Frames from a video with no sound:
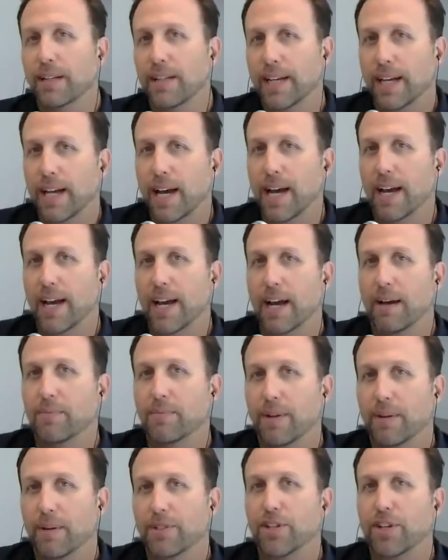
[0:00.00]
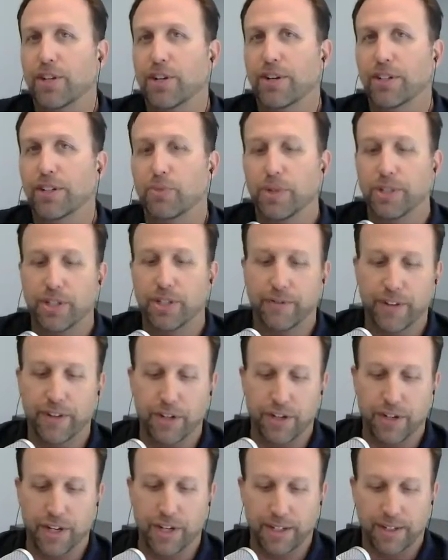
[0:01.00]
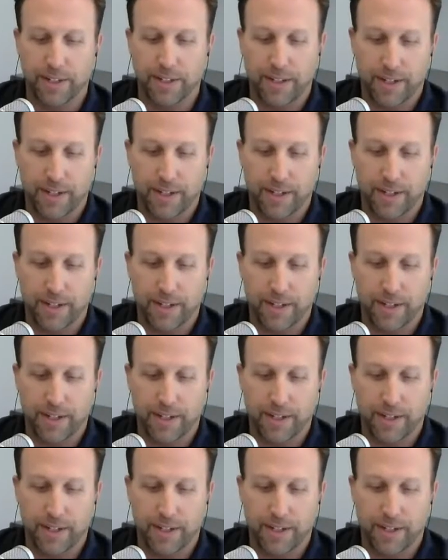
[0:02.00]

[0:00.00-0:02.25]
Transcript: Like, I'm just curious what your vision is.